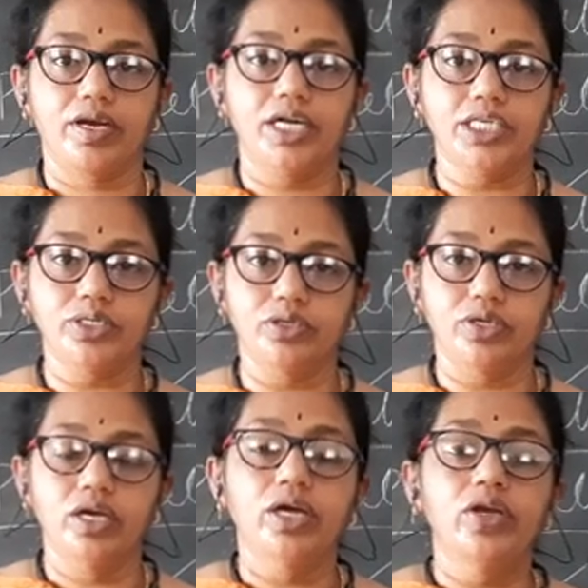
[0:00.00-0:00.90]

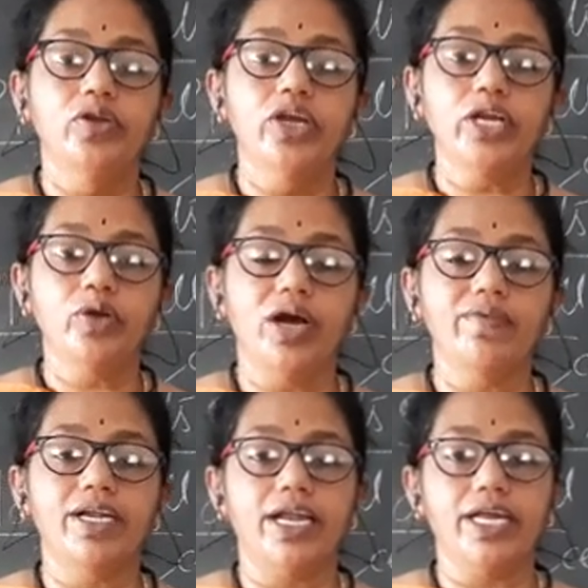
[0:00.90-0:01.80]
Understood? You need to have
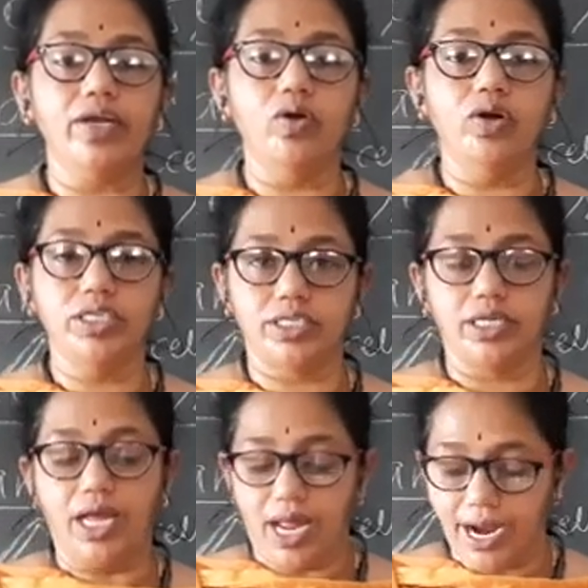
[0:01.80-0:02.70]
a running notes
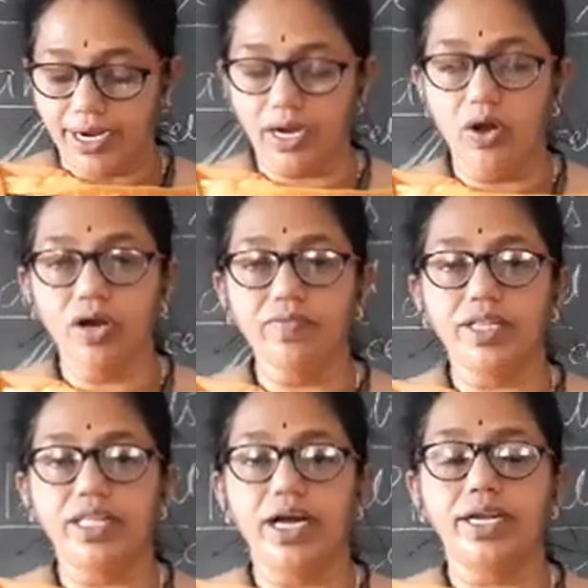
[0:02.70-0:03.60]
and along
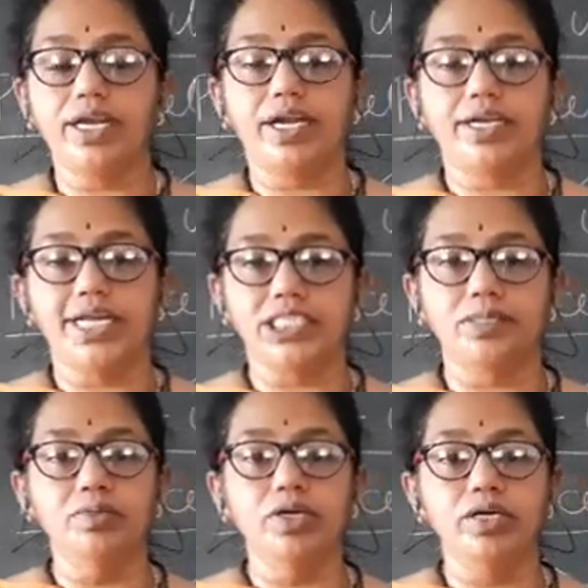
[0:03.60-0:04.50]
with that
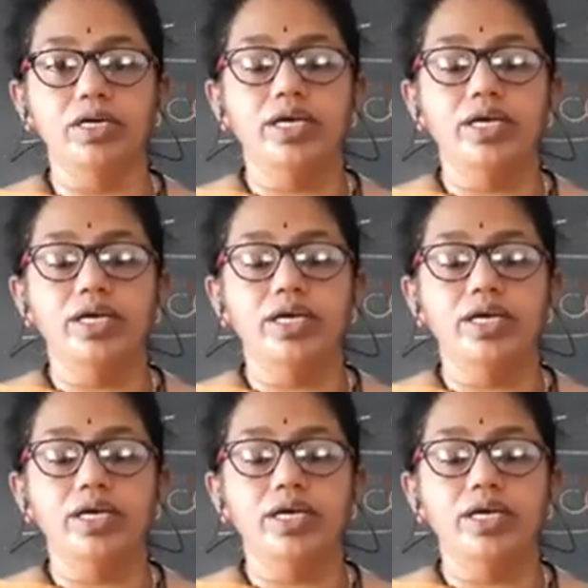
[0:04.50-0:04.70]
textbook